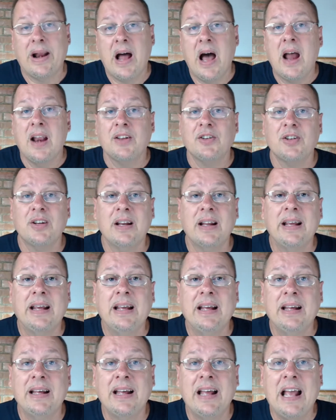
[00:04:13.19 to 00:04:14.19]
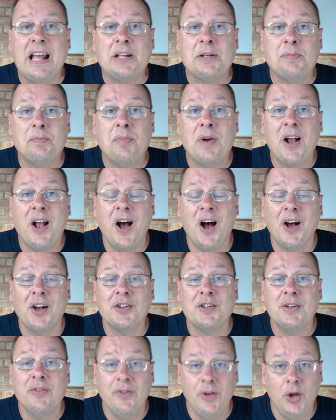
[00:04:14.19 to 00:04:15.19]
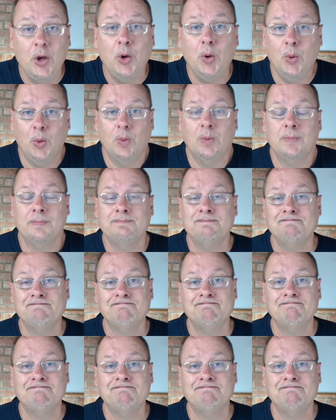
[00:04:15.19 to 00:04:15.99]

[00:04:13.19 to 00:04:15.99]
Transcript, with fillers: Quite honestly, it's because of you.